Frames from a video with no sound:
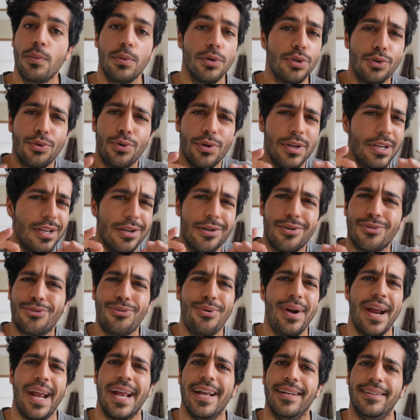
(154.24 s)
was going
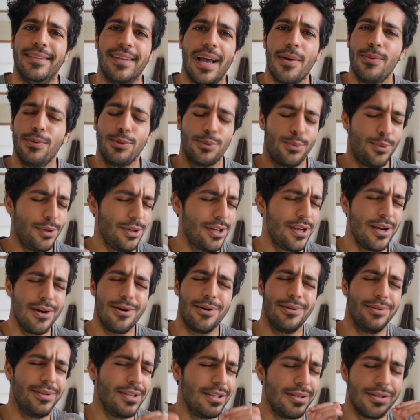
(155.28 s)
great. I was working
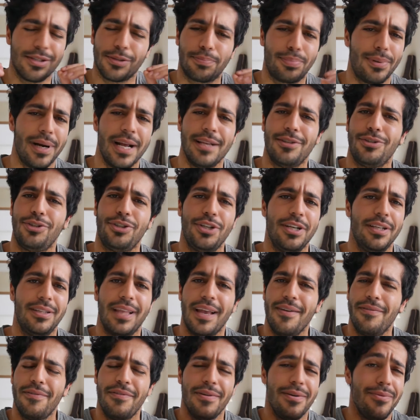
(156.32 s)
on the spreadsheet,
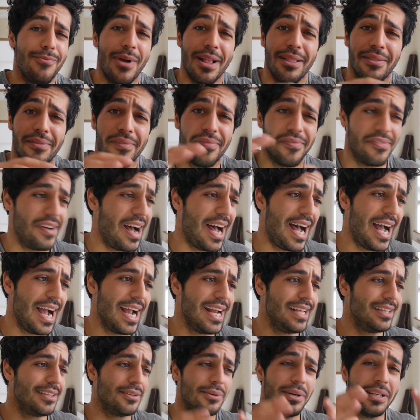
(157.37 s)
everything went
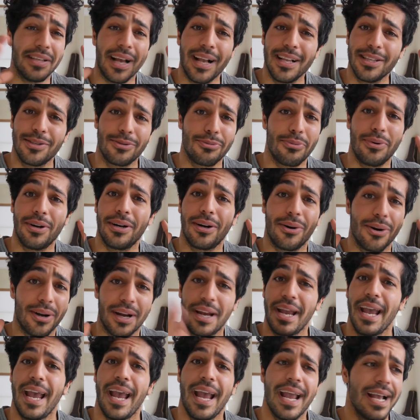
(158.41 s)
fine, the results were
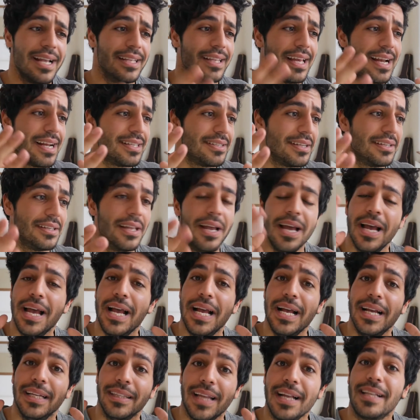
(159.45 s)
okay, and I said,
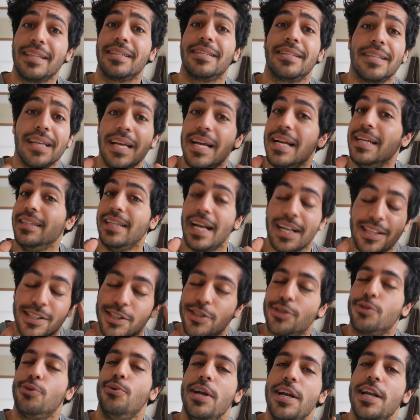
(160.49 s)
that,
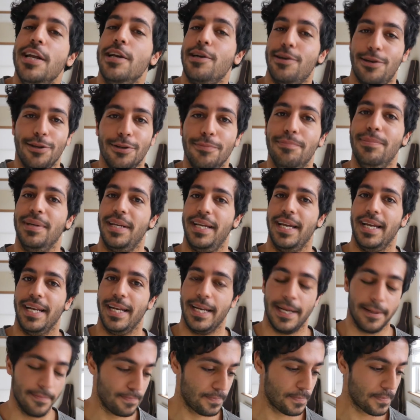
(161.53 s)
that's really a good
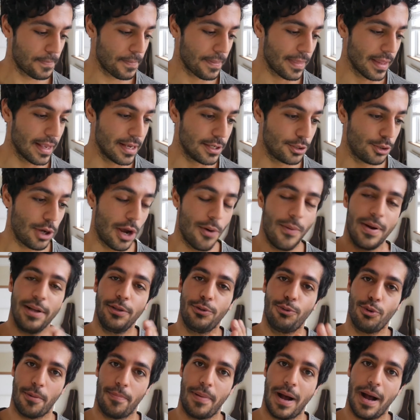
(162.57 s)
beginning. So I
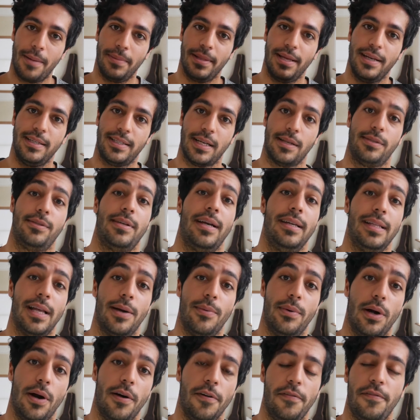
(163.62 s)
went to a pub that is outside
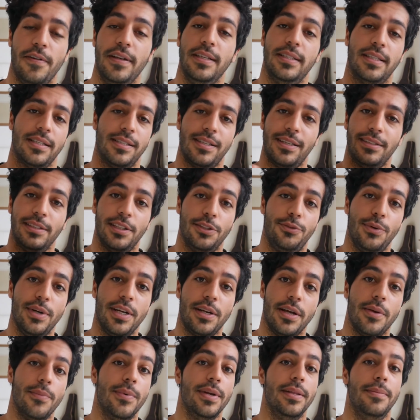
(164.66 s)
our office, I started
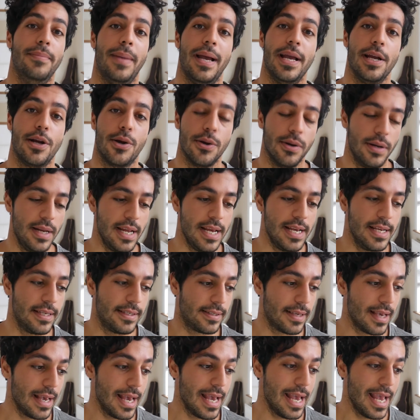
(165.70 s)
drinking with my
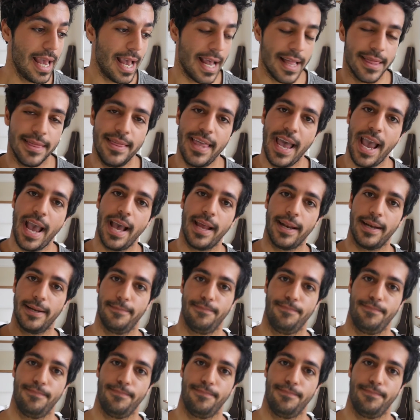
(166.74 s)
colleagues, and then